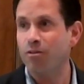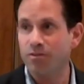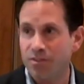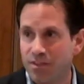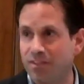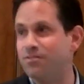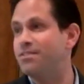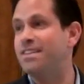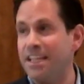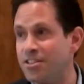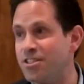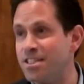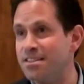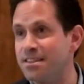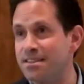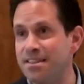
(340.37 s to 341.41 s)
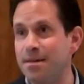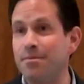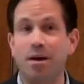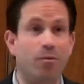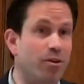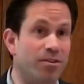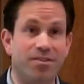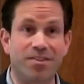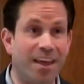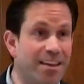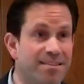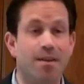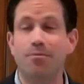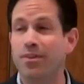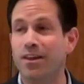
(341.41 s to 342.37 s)
say cheese at the same time, or say
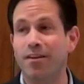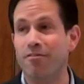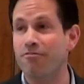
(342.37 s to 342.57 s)
something